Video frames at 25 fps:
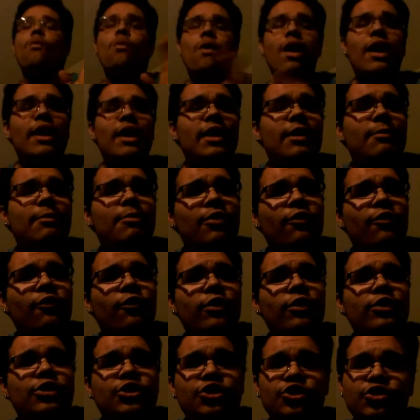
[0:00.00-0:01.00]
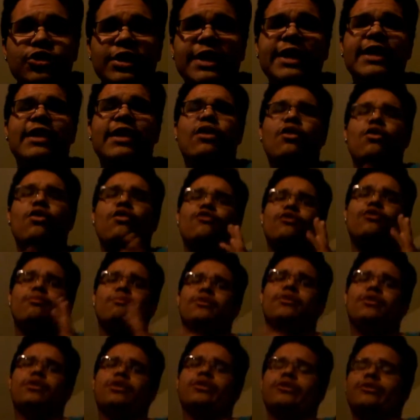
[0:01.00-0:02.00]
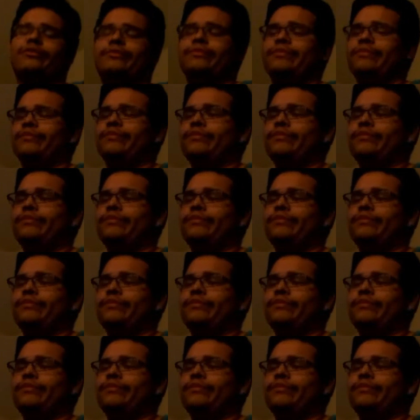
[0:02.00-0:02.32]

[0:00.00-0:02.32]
why I prefer street over park.